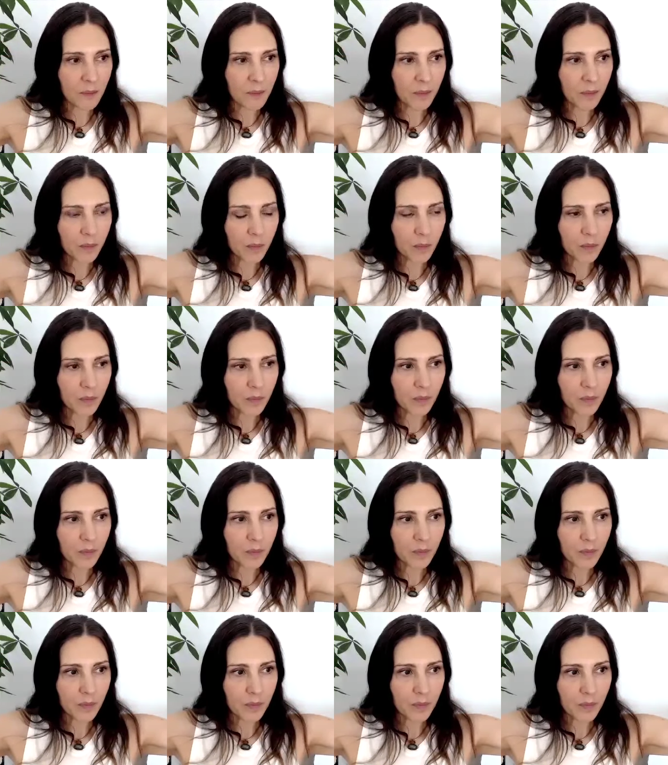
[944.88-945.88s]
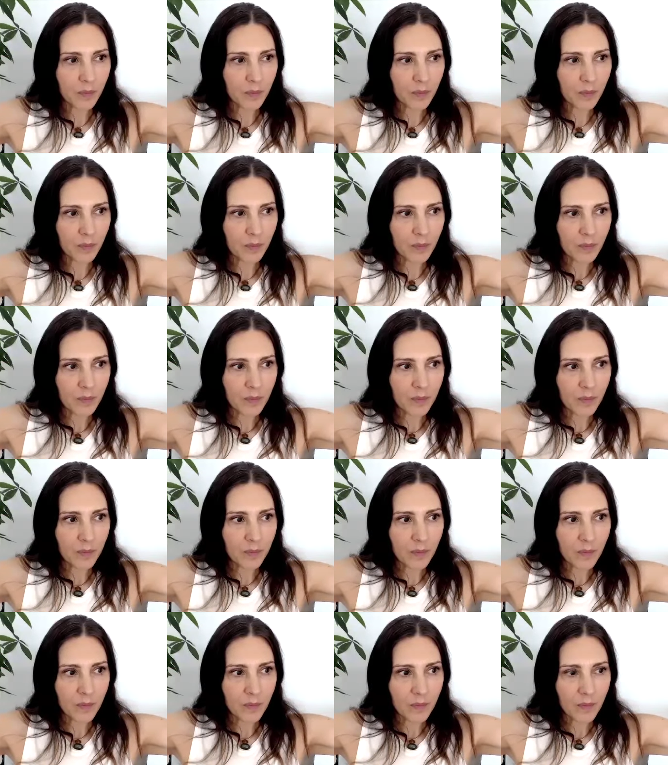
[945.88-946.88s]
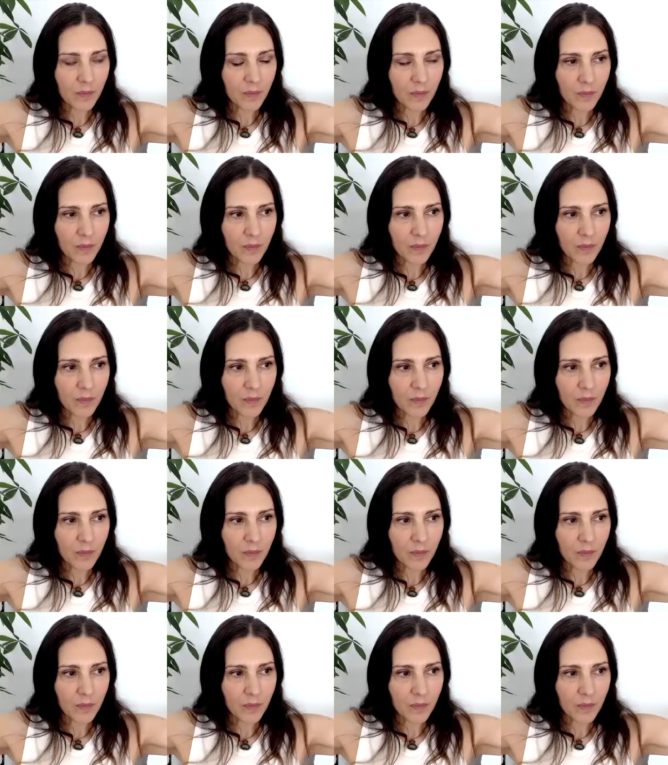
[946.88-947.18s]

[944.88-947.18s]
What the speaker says: (silence)